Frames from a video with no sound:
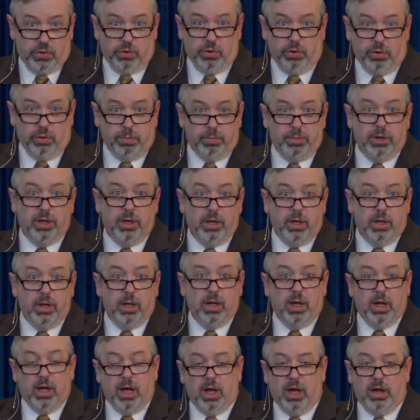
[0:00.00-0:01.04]
group
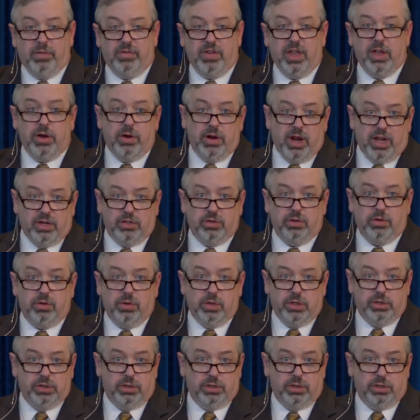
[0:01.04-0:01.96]
of the International